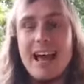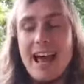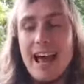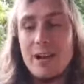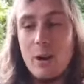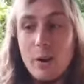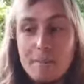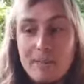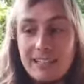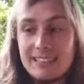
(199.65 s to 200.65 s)
And
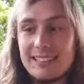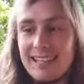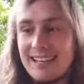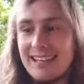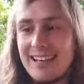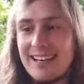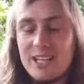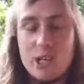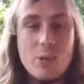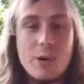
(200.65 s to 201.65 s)
obviously,
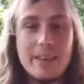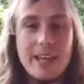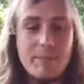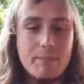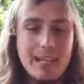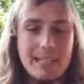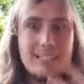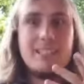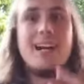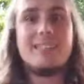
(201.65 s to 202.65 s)
you will then be
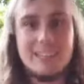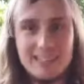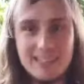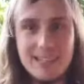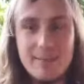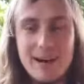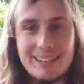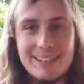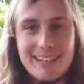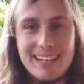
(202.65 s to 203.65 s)
excited
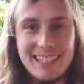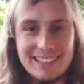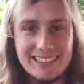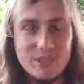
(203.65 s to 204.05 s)
about doing it.